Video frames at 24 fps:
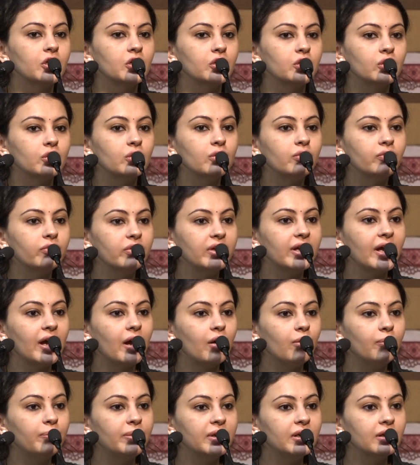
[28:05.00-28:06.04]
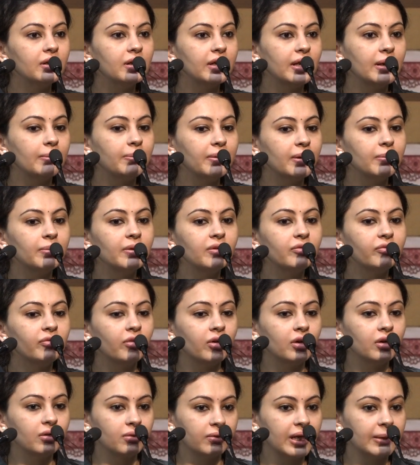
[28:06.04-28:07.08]
you know we have been able
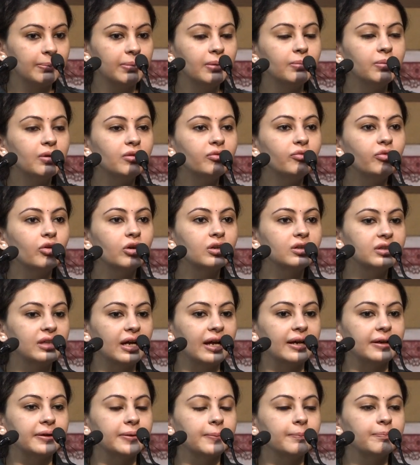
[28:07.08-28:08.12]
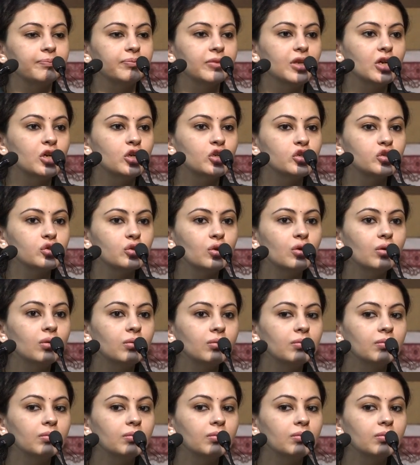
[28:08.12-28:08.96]
for capable for that so